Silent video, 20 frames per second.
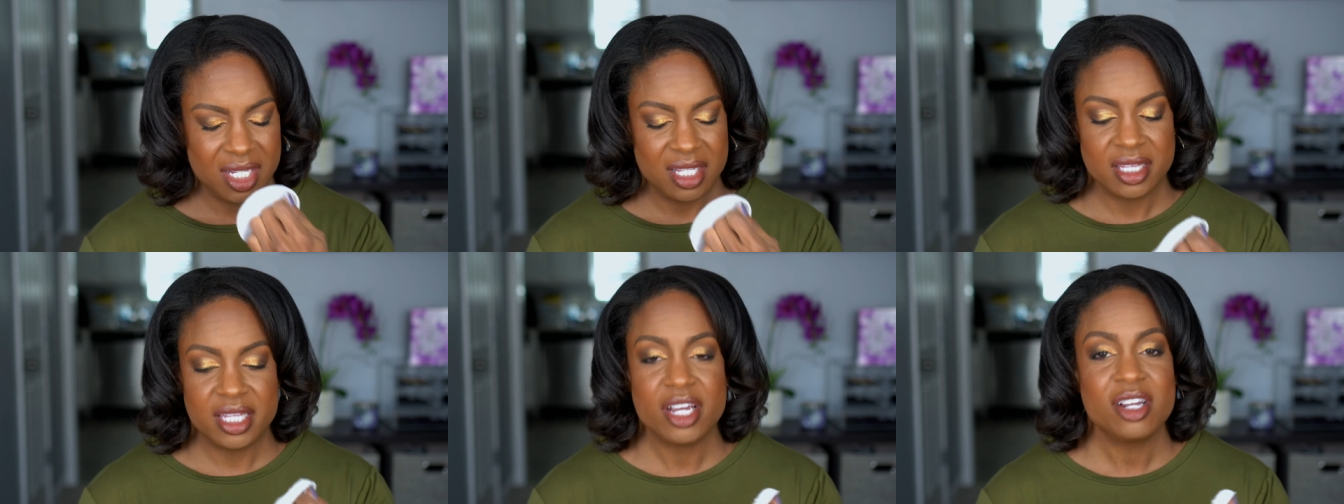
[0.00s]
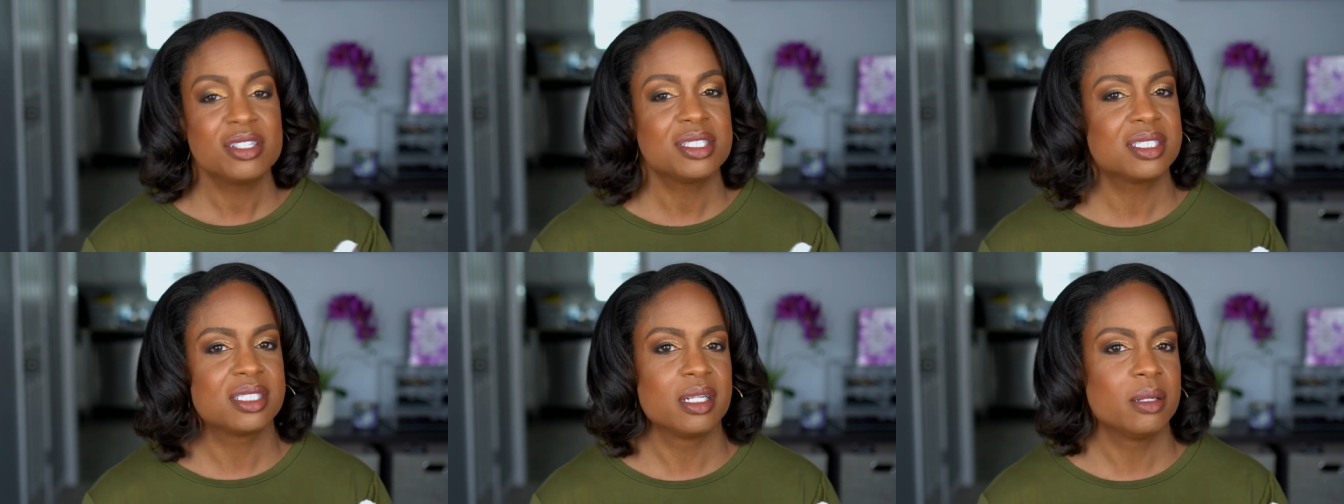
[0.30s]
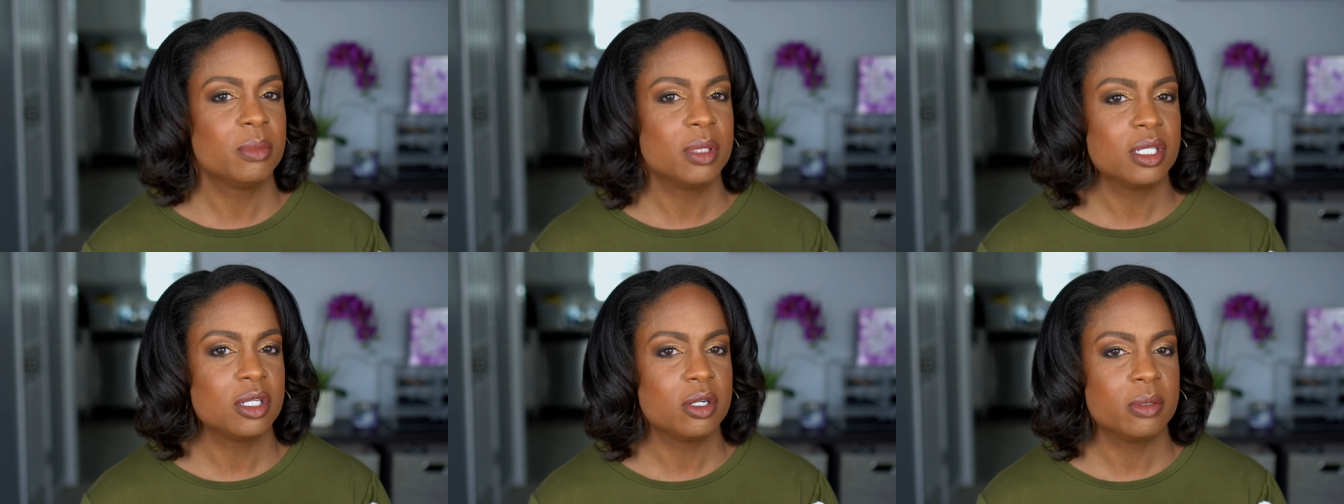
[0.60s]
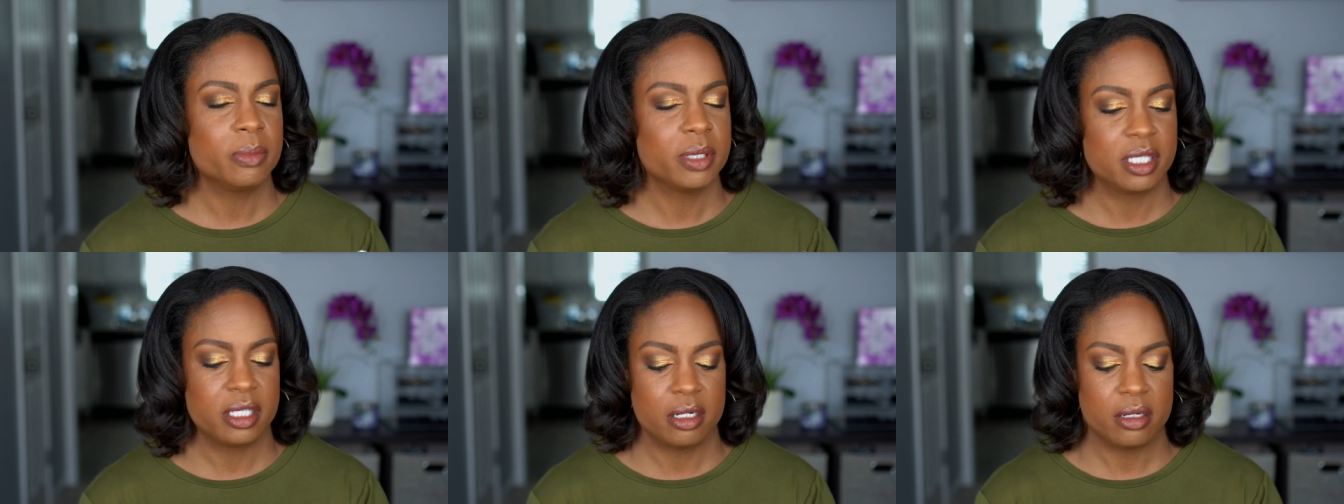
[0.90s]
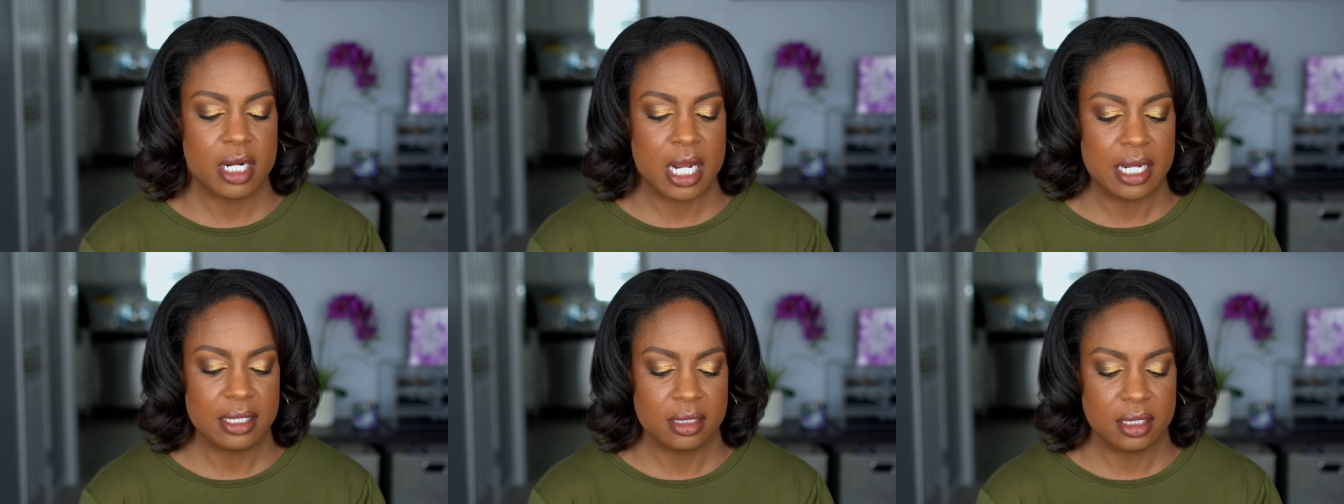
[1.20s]
They're similar, but
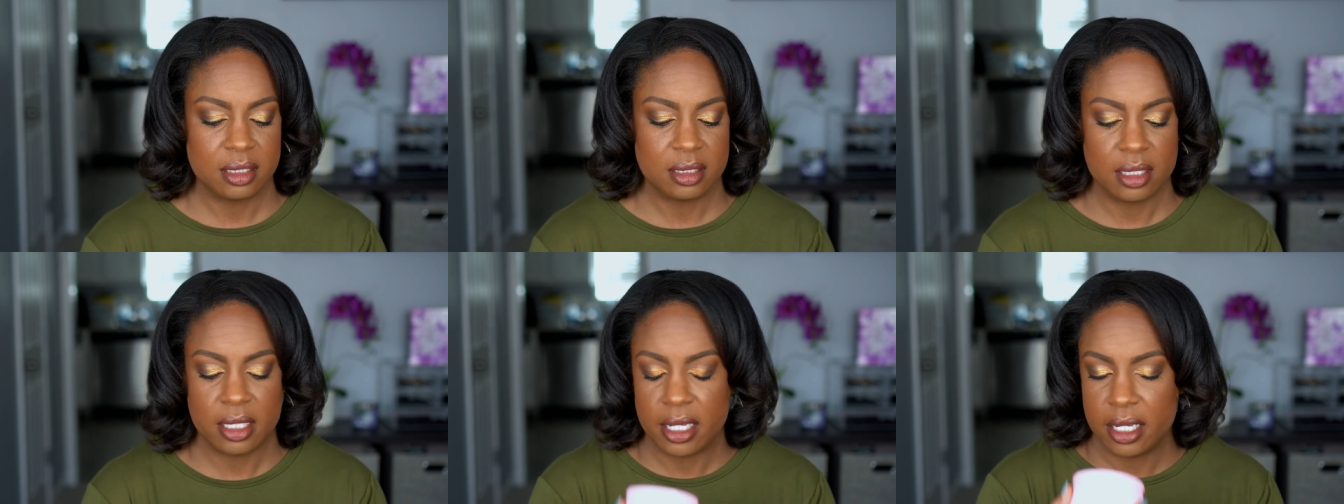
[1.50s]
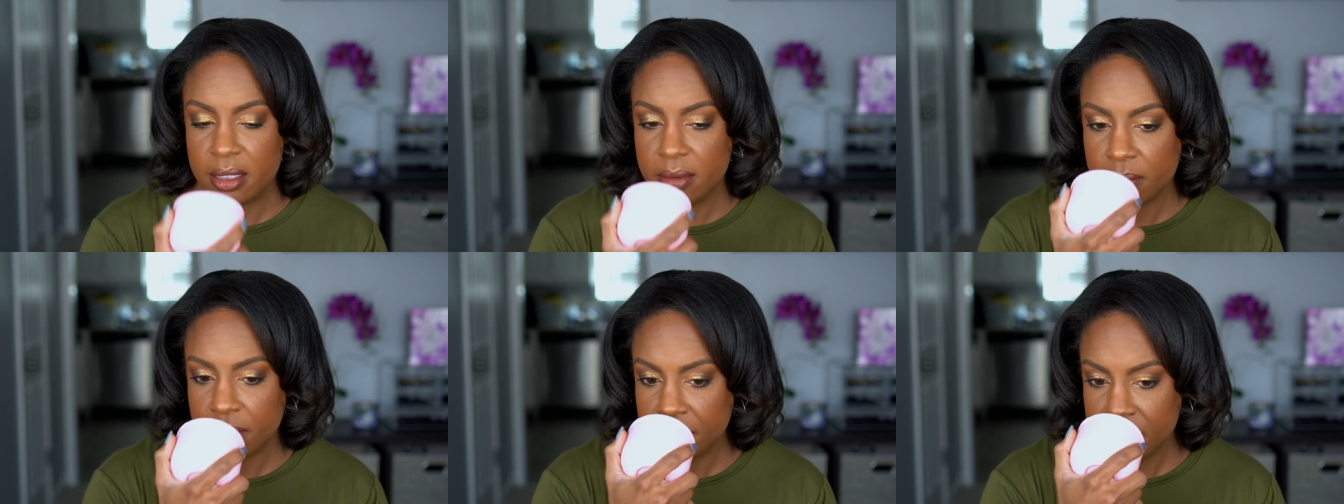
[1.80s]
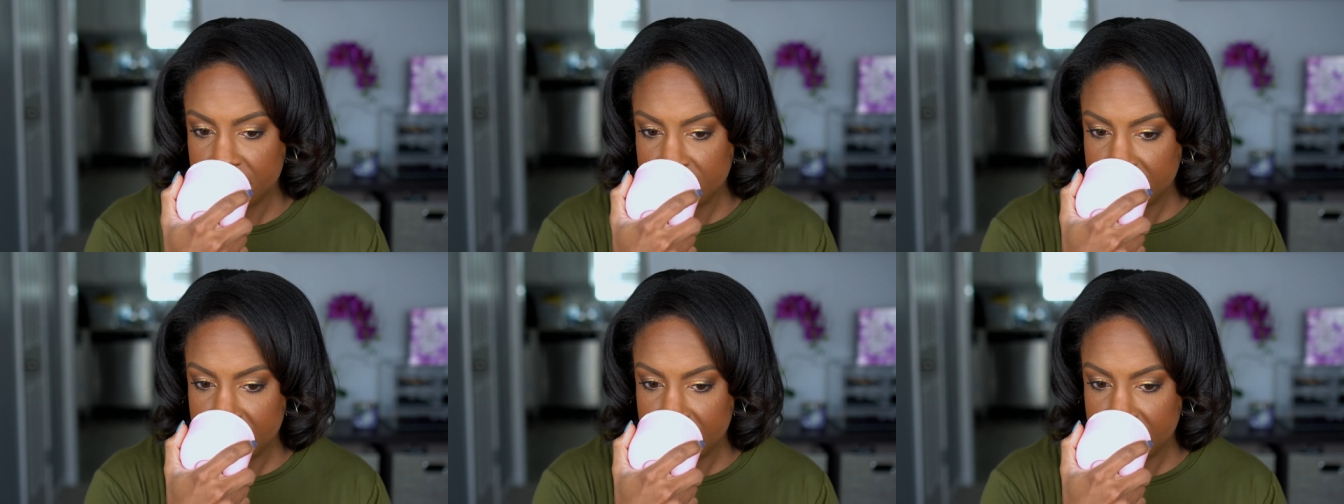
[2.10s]
they're not the same.